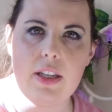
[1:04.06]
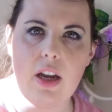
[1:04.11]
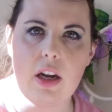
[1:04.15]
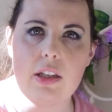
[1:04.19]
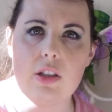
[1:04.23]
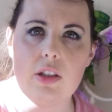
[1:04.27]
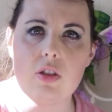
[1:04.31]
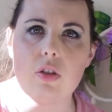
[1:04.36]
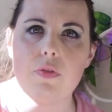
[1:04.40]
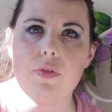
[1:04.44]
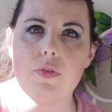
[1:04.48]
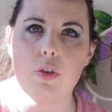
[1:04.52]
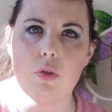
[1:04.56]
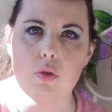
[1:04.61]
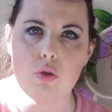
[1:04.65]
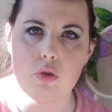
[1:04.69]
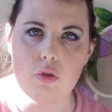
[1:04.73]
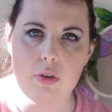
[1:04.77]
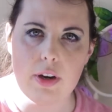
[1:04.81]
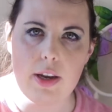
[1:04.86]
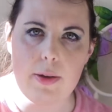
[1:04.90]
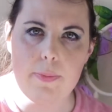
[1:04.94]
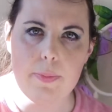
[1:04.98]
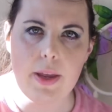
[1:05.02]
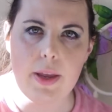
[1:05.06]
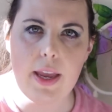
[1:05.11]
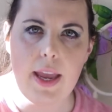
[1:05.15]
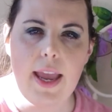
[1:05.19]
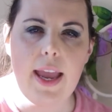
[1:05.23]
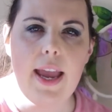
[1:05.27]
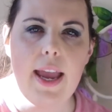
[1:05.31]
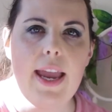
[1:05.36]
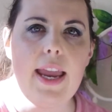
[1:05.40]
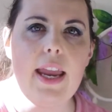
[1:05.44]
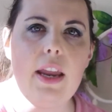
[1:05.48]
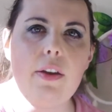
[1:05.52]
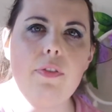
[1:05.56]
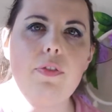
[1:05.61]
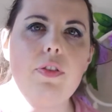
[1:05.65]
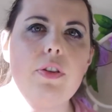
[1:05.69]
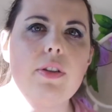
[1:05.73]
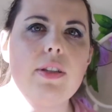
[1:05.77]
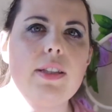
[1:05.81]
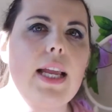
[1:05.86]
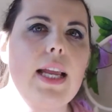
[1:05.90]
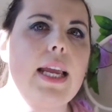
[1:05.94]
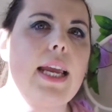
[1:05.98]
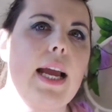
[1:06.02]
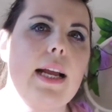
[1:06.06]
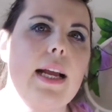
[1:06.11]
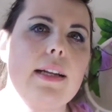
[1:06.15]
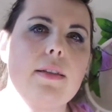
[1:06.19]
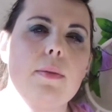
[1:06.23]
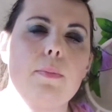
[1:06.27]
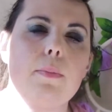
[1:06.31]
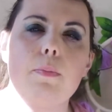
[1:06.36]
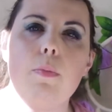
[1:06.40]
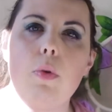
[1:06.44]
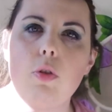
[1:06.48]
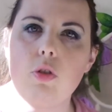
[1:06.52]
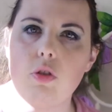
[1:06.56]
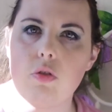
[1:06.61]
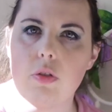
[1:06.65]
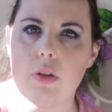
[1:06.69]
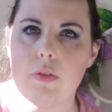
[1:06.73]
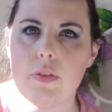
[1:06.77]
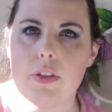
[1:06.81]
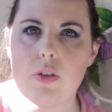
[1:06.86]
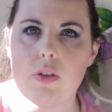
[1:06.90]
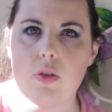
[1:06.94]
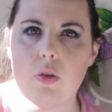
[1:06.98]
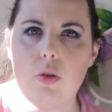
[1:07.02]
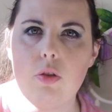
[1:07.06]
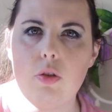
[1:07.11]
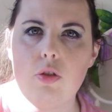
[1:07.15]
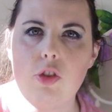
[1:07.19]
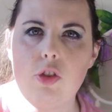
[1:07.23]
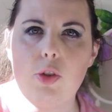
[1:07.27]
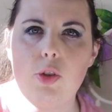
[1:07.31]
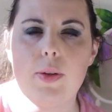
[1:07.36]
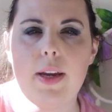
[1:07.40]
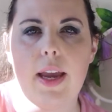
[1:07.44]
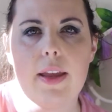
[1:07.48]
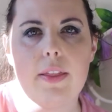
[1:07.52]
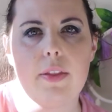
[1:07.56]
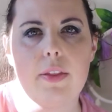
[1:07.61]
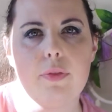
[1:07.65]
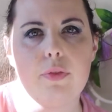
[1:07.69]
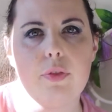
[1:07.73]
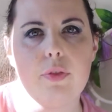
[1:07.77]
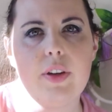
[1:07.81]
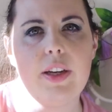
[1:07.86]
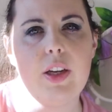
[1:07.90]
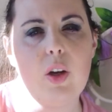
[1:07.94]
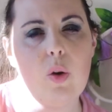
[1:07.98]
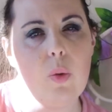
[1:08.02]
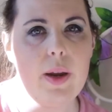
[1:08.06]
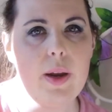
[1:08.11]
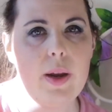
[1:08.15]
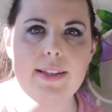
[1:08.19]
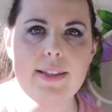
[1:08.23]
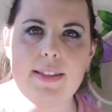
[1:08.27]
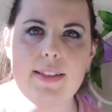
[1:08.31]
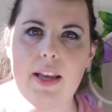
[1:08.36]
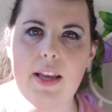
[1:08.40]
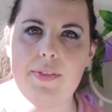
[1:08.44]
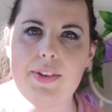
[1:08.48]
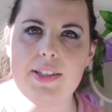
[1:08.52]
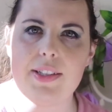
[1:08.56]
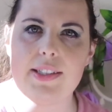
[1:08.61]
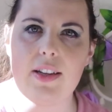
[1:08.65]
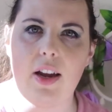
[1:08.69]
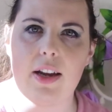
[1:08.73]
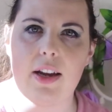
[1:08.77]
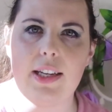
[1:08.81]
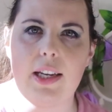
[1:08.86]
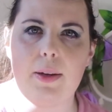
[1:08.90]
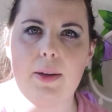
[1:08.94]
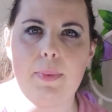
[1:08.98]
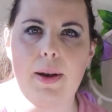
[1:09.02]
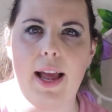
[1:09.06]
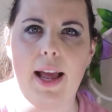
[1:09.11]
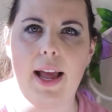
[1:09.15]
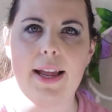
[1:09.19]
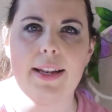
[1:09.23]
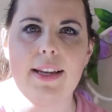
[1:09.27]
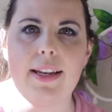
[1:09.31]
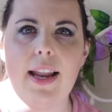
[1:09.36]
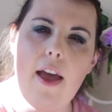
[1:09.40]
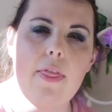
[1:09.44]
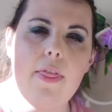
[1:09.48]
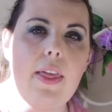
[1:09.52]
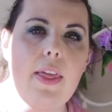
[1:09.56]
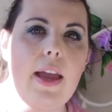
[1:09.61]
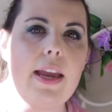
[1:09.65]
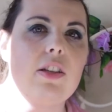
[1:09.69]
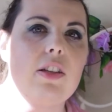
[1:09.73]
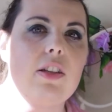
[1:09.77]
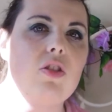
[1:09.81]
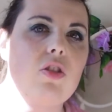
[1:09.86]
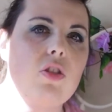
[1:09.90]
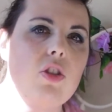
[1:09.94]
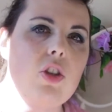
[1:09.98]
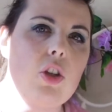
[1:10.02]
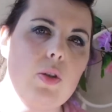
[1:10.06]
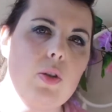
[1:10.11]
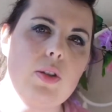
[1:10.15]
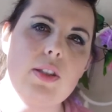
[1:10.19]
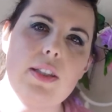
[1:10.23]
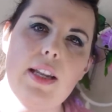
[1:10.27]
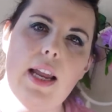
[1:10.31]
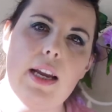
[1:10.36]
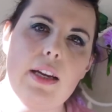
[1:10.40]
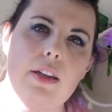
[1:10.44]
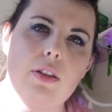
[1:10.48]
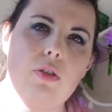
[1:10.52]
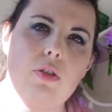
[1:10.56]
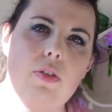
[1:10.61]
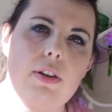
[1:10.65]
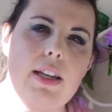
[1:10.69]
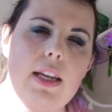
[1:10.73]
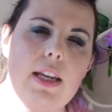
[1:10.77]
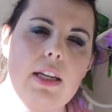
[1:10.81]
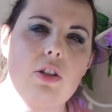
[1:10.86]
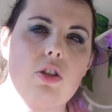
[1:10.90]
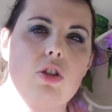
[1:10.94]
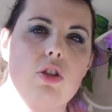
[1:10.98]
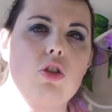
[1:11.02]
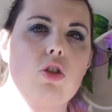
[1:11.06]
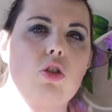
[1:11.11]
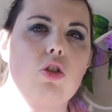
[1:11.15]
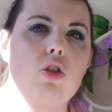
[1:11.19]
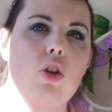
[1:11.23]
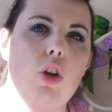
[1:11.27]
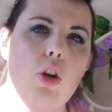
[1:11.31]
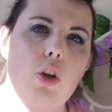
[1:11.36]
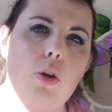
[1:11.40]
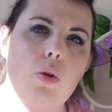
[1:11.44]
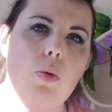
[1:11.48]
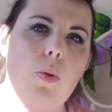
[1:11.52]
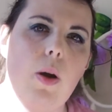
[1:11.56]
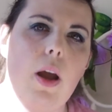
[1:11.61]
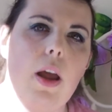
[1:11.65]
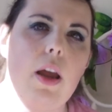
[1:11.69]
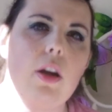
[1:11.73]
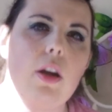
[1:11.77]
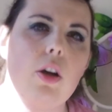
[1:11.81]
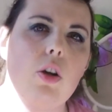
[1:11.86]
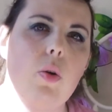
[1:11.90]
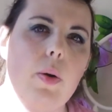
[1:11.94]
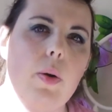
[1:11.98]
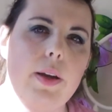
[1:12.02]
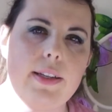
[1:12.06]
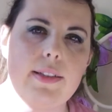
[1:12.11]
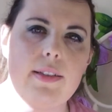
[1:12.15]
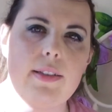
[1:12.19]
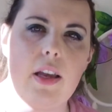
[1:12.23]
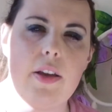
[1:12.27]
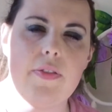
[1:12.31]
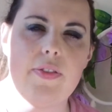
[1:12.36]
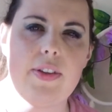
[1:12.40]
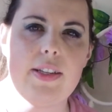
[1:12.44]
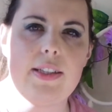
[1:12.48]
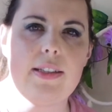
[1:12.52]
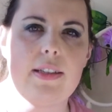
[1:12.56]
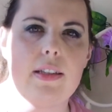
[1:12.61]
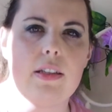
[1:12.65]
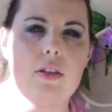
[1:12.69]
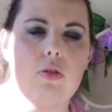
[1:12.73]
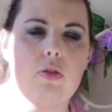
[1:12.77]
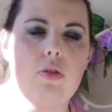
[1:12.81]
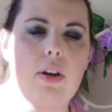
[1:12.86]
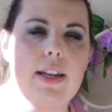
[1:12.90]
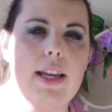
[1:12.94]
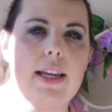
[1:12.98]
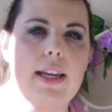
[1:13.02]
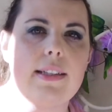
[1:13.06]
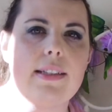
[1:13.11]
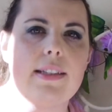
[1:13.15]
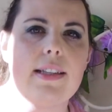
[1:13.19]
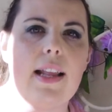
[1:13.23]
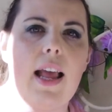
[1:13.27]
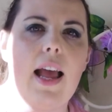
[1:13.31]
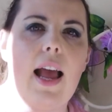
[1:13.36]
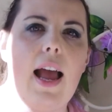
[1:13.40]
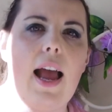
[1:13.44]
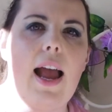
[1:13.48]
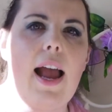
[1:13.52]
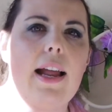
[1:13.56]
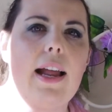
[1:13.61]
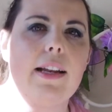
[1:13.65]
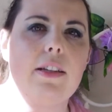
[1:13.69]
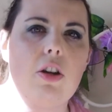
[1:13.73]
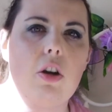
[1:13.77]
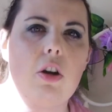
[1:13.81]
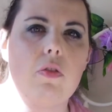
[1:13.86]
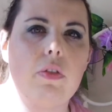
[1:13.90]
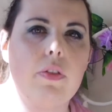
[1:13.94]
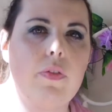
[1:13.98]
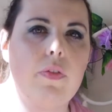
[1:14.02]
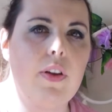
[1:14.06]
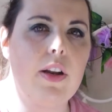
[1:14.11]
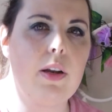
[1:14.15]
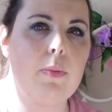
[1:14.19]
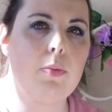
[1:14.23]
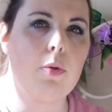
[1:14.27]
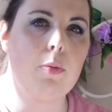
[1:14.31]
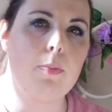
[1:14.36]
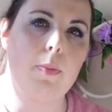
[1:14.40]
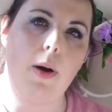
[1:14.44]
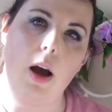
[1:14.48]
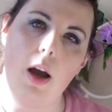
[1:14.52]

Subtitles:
night of your trip. If you stay at a moderate resort, you'll get the free quick service dining plan. That is 2 snack credits, 2 quick service credits and a refillable